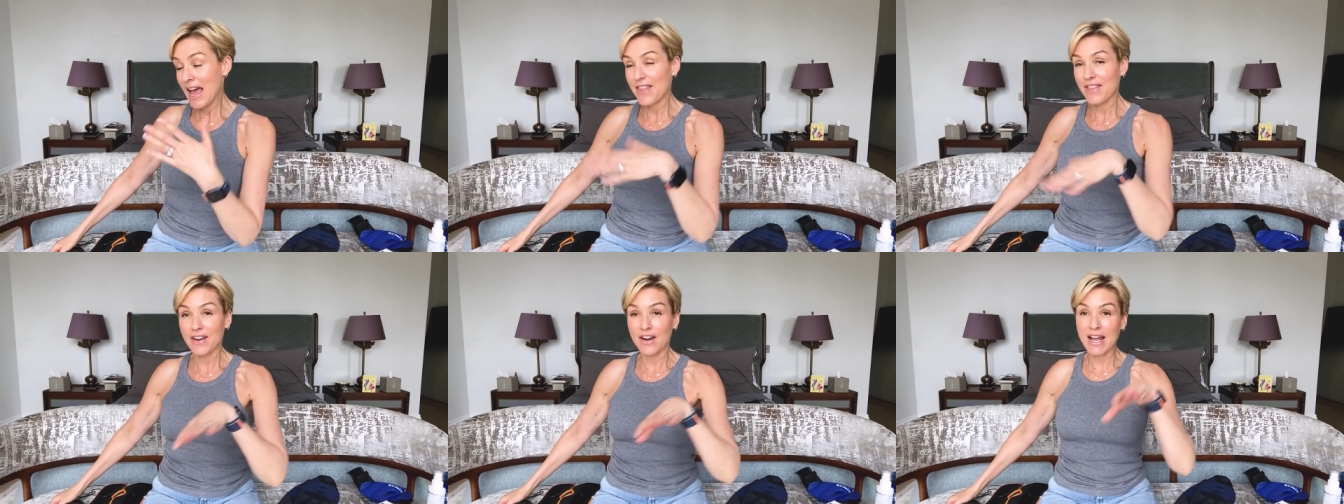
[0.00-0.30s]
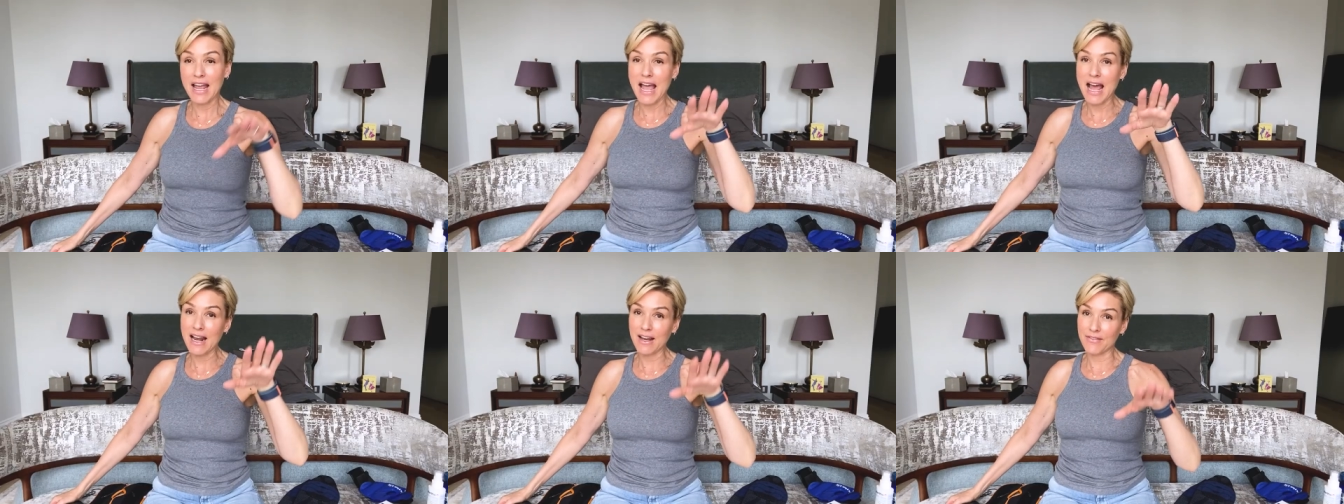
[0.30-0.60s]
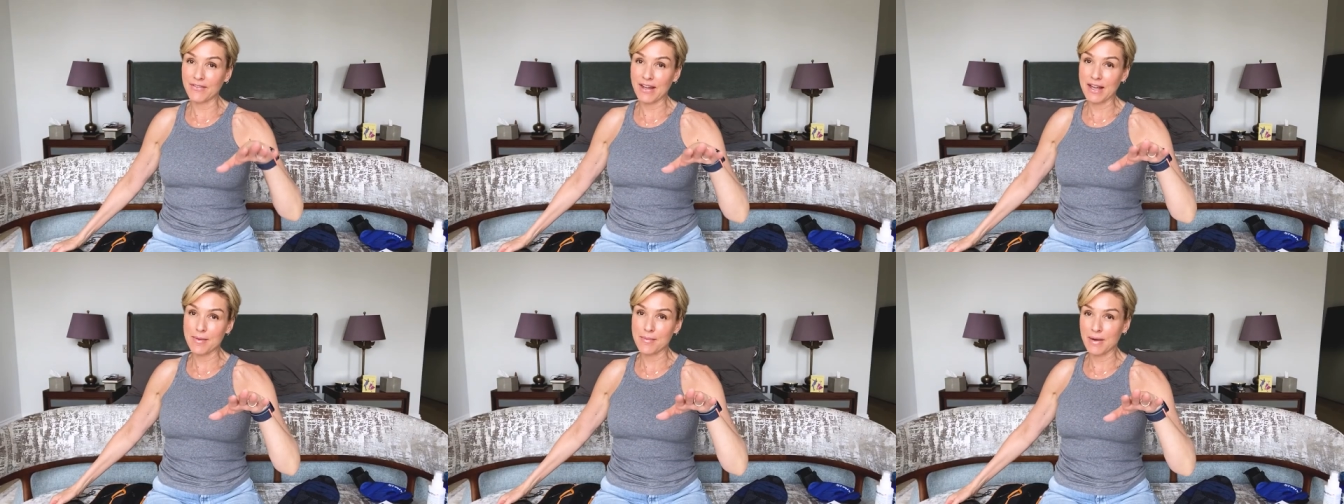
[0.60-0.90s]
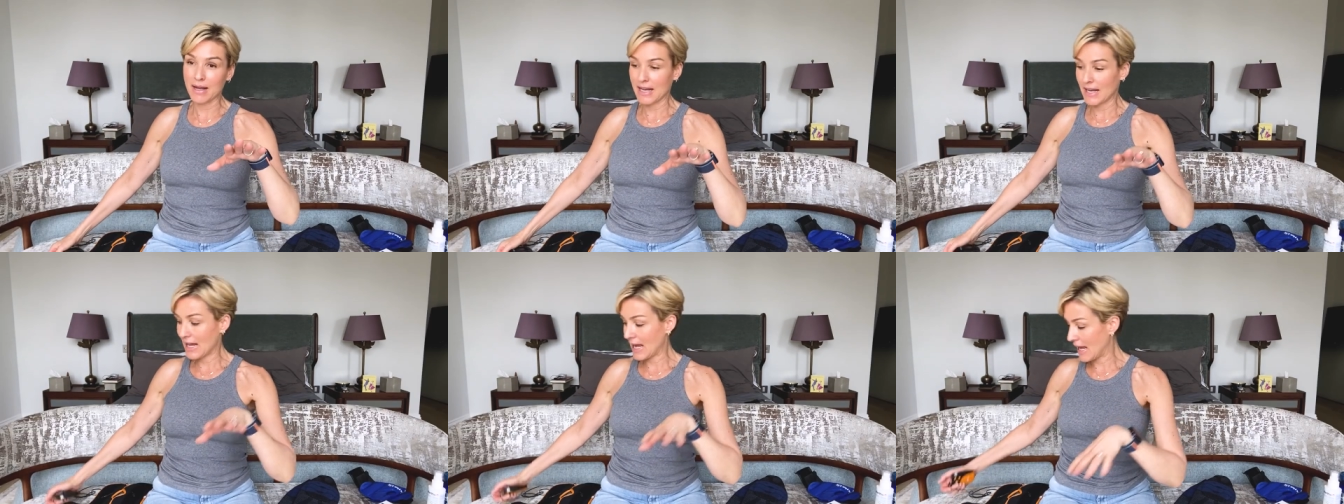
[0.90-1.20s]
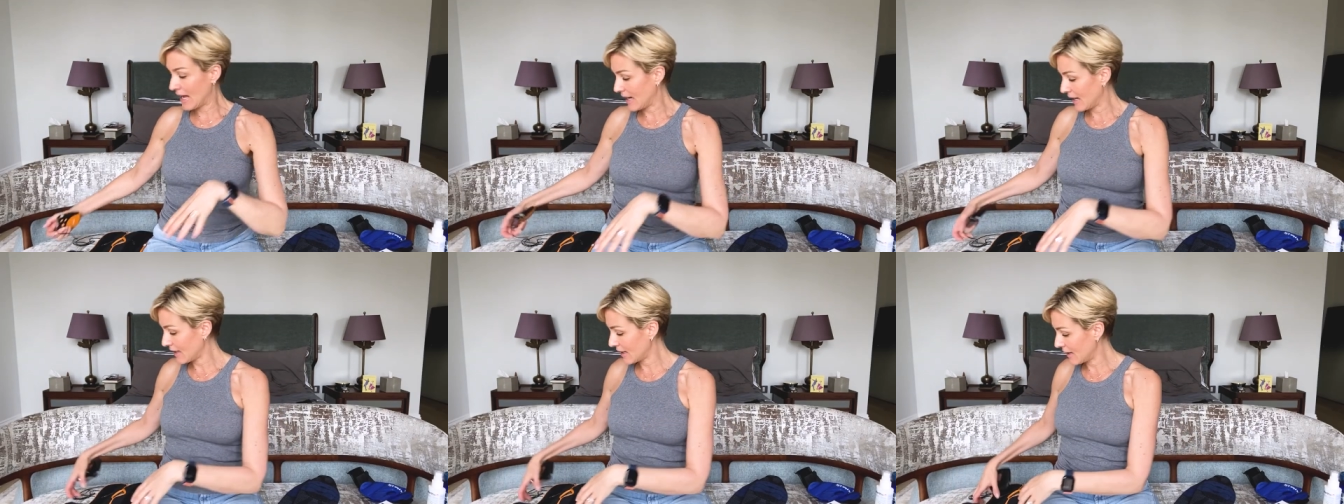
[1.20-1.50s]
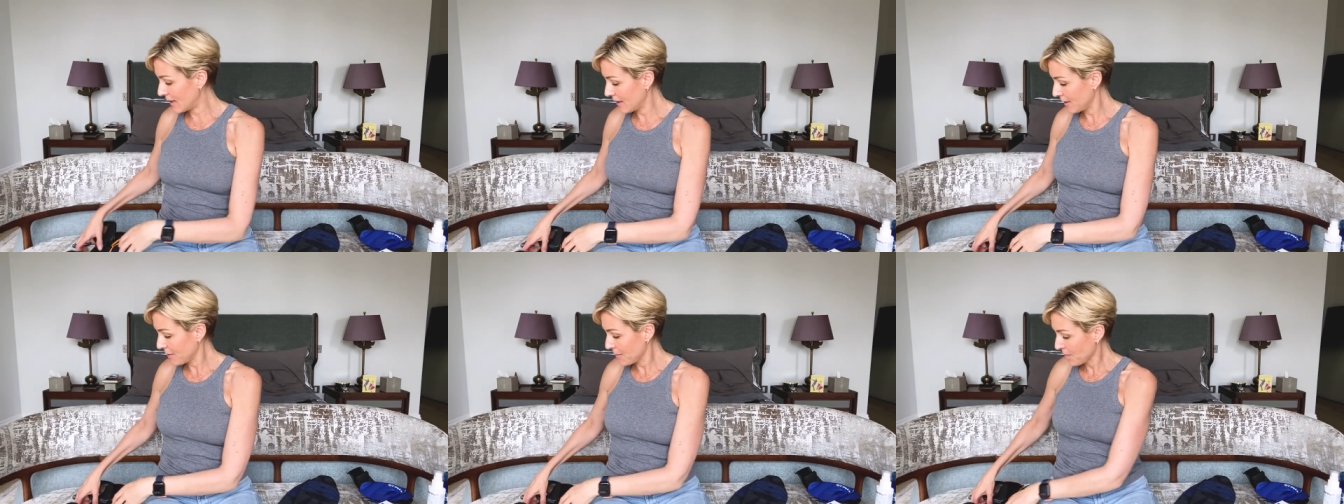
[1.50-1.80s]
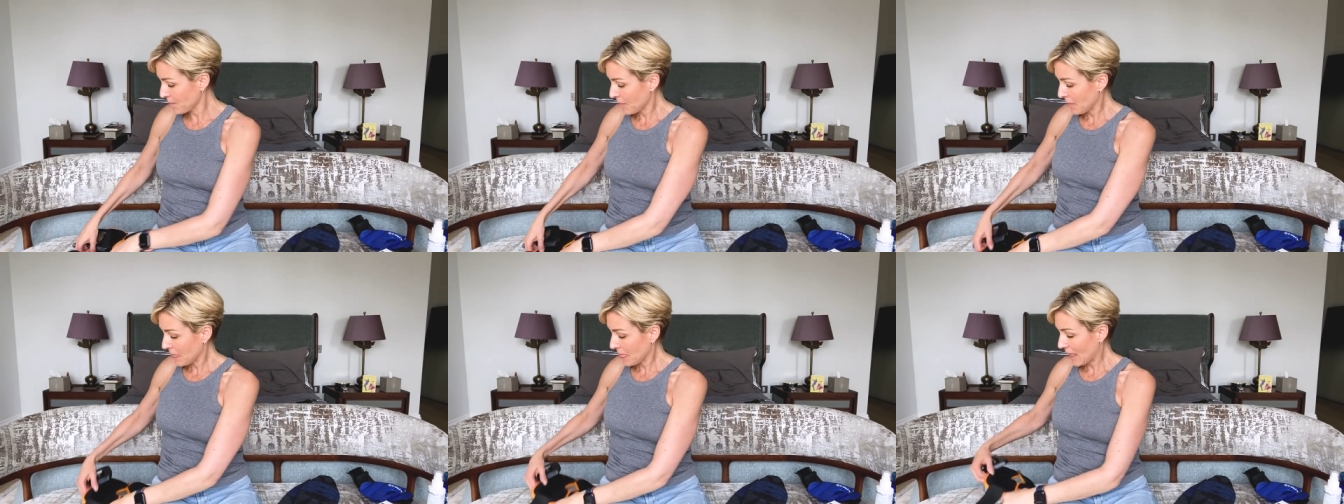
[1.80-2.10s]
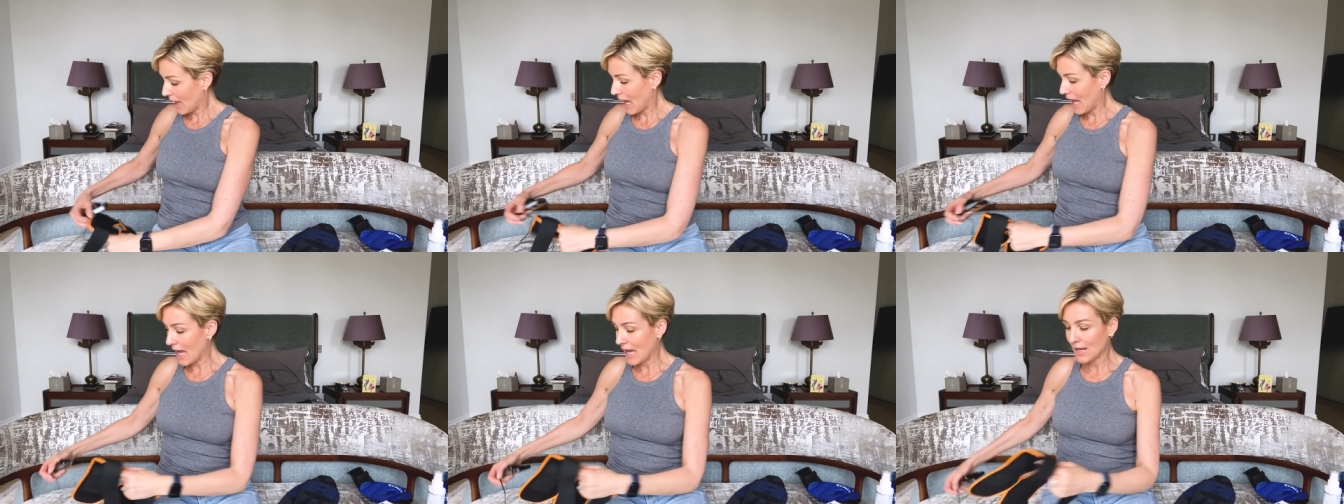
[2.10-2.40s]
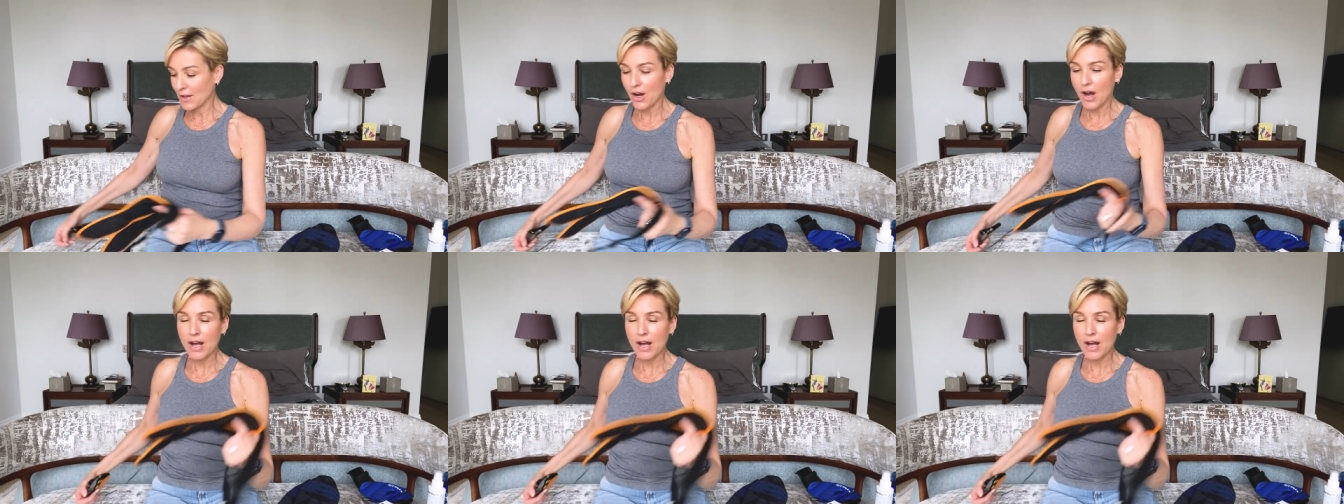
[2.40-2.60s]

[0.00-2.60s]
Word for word: And then I elevate my leg. And